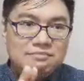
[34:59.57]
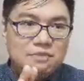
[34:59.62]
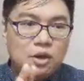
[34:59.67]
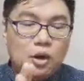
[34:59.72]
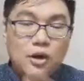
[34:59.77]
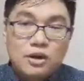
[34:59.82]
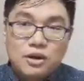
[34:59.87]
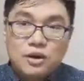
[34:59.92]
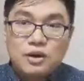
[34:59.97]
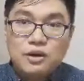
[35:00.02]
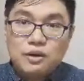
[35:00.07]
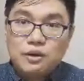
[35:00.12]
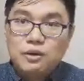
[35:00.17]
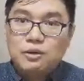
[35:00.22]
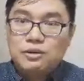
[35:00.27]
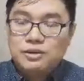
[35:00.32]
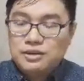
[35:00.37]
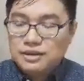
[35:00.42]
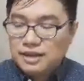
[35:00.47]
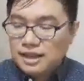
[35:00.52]
on her
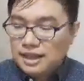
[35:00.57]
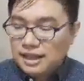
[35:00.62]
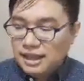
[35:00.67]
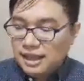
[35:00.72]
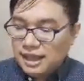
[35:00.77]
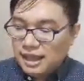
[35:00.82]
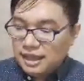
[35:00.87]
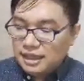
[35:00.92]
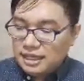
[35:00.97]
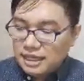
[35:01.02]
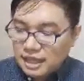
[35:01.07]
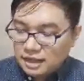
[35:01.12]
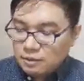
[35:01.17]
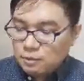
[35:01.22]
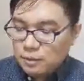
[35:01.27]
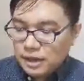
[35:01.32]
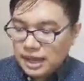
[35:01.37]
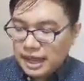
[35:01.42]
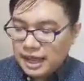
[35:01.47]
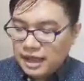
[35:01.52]
own. And then
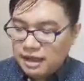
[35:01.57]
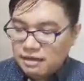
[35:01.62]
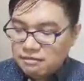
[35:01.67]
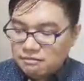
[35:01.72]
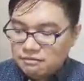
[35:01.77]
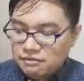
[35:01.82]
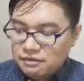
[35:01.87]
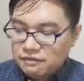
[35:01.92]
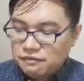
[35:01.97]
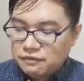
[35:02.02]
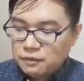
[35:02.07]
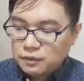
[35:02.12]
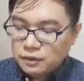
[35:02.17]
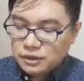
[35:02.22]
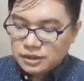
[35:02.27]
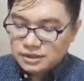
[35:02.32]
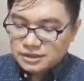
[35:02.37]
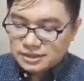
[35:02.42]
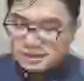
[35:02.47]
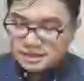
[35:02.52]
we have, of
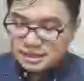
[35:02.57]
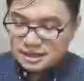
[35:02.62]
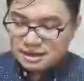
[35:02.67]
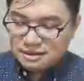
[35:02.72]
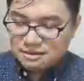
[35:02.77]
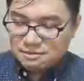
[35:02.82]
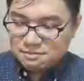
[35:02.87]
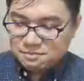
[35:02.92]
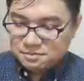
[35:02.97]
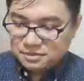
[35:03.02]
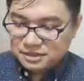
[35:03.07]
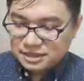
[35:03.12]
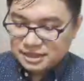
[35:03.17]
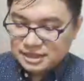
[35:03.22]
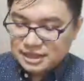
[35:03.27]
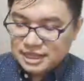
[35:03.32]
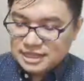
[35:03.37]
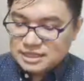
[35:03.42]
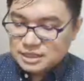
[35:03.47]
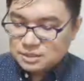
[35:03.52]
course,
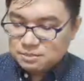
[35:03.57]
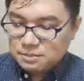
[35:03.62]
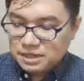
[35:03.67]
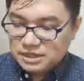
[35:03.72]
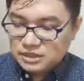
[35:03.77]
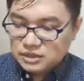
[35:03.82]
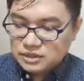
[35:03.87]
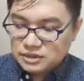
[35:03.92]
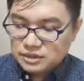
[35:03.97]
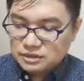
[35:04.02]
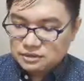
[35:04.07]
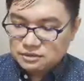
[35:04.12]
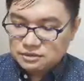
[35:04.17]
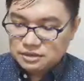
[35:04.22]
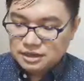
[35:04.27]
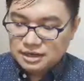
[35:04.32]
let's mention